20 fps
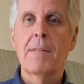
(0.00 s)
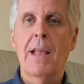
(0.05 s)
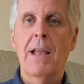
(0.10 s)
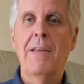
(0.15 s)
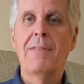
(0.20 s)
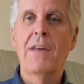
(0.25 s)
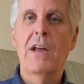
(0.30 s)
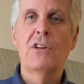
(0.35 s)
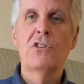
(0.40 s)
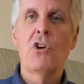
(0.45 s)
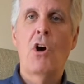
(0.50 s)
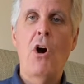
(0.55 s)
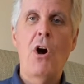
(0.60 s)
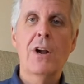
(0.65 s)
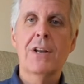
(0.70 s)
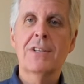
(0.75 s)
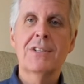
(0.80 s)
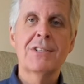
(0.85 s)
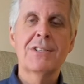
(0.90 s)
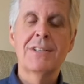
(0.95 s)
and they
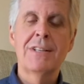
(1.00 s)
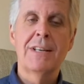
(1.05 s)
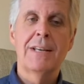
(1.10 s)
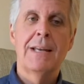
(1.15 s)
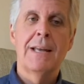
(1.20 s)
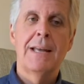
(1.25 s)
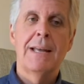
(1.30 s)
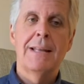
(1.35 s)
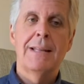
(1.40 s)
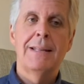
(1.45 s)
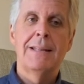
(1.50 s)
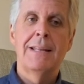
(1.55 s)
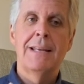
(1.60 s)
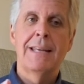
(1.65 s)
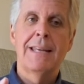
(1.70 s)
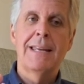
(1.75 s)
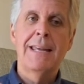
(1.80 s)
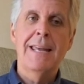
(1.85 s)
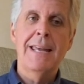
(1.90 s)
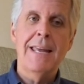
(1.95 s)
taught us the,
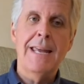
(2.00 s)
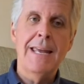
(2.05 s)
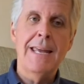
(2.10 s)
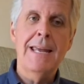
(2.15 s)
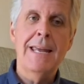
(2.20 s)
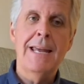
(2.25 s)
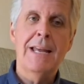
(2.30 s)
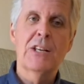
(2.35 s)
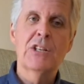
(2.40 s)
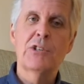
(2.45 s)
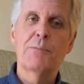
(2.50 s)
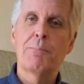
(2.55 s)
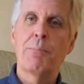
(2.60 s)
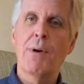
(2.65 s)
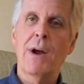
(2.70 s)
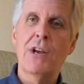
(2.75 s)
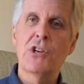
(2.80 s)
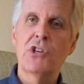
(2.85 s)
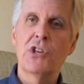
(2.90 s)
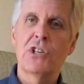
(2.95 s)
the key
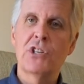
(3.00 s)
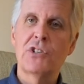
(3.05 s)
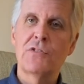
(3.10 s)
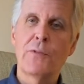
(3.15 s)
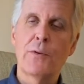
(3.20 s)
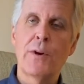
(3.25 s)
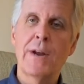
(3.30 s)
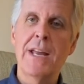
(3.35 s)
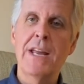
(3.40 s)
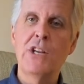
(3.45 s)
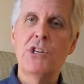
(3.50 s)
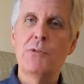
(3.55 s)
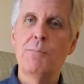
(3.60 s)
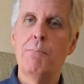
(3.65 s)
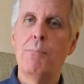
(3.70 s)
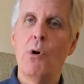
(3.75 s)
expressions for each